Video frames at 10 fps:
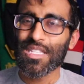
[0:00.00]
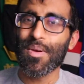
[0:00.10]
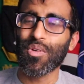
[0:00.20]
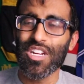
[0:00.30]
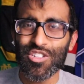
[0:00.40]
it gets a
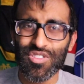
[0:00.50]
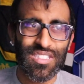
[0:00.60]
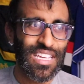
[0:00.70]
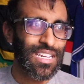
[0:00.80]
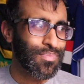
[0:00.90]
bit more
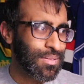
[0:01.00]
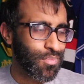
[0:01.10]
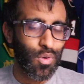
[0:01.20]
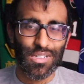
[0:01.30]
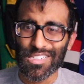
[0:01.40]
interesting and a bit
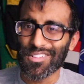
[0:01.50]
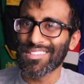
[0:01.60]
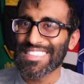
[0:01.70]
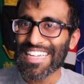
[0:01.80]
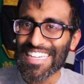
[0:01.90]
more,
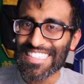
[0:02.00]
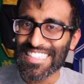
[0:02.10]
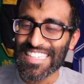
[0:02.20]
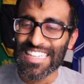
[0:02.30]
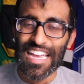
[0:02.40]

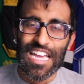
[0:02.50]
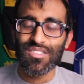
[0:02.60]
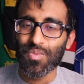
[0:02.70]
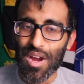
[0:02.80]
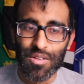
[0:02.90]
dicey
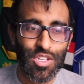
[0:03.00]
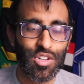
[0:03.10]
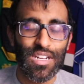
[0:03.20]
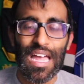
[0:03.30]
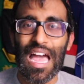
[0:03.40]
is where you're
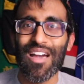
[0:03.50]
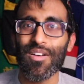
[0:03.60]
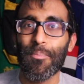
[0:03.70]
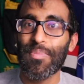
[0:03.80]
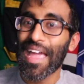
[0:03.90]
gonna have
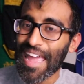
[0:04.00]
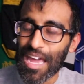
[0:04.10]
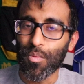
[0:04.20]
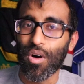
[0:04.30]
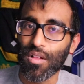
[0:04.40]
a
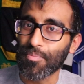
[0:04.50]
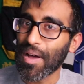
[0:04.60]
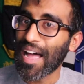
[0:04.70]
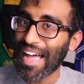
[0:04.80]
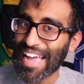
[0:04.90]
paywall
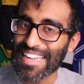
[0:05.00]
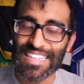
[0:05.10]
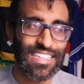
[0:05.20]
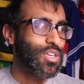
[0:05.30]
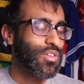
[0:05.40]
behind
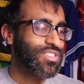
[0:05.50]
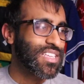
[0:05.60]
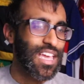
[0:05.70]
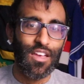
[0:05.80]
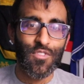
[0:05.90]
it. So they're
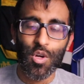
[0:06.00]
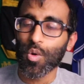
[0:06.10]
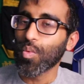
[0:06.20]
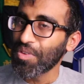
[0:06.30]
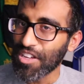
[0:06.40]
saying, if you're a
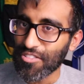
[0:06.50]
real